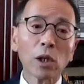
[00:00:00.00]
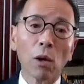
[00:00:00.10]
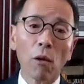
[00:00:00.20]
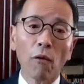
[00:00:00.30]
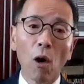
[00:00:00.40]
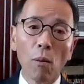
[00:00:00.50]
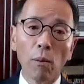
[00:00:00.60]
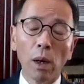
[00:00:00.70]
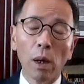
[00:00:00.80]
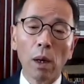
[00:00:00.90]
domestic
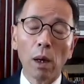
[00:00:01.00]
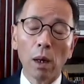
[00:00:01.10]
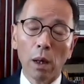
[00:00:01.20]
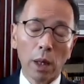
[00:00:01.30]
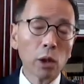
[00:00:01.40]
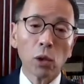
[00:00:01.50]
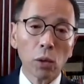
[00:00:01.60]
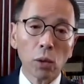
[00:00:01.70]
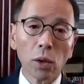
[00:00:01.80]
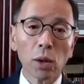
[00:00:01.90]
reform
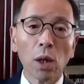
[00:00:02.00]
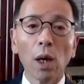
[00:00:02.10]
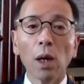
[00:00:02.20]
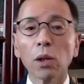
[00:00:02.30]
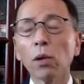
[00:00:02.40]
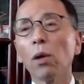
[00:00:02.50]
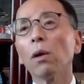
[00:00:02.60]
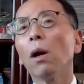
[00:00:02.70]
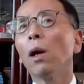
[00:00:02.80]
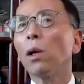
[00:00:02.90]
issues.
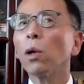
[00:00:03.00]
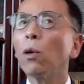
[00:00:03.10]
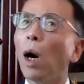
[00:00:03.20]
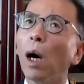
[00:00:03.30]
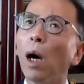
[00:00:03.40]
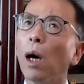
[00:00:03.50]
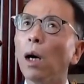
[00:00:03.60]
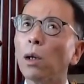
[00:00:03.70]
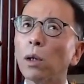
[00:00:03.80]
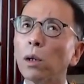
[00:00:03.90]
So
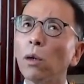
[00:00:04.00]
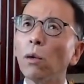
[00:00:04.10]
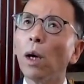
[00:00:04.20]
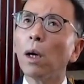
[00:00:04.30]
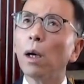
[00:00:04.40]
it